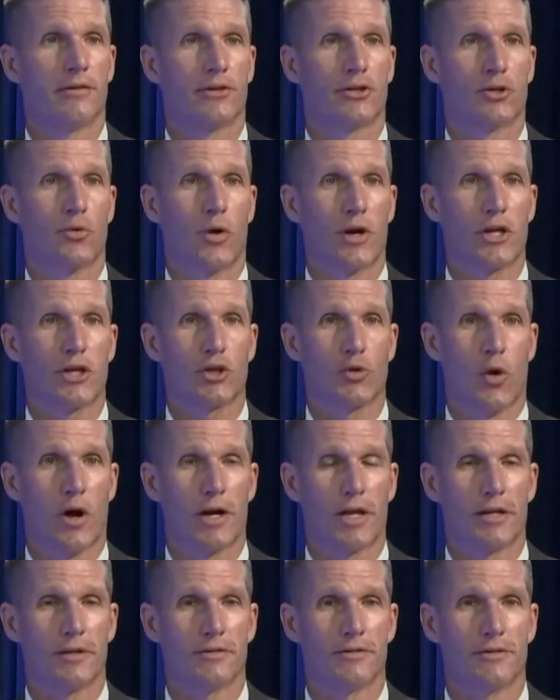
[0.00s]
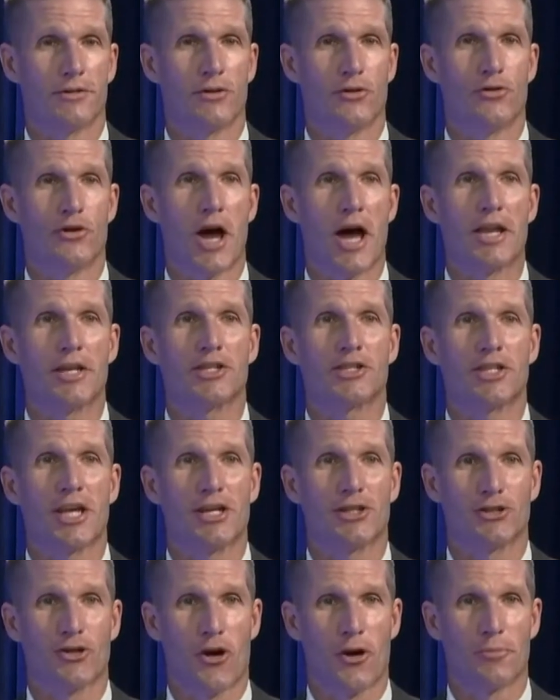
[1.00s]
2020 United
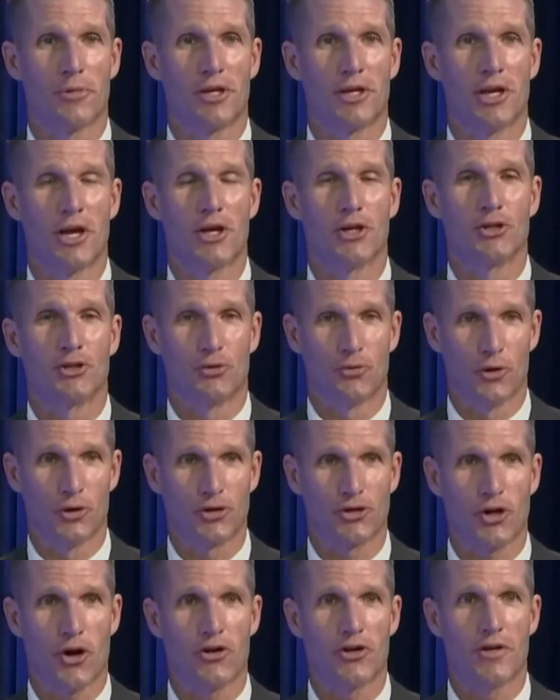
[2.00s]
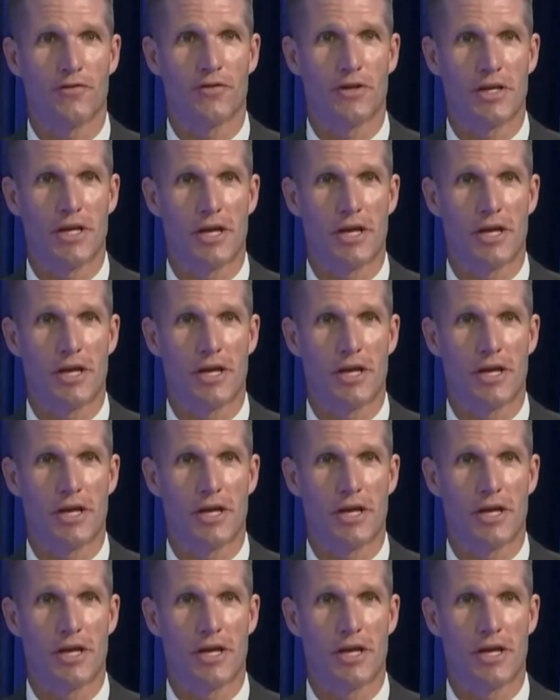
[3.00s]
States Army Drill Sergeant of the